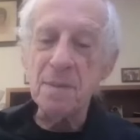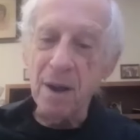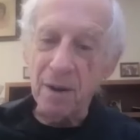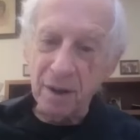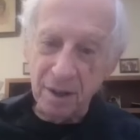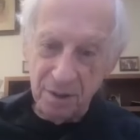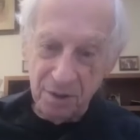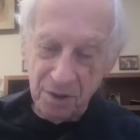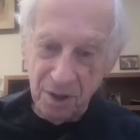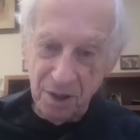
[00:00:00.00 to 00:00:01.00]

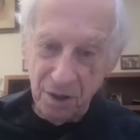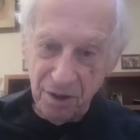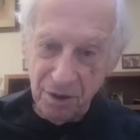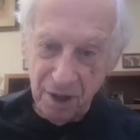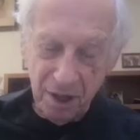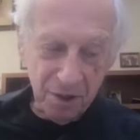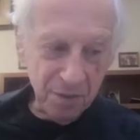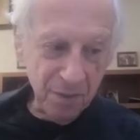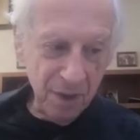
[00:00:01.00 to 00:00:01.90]
Americans in their 30s.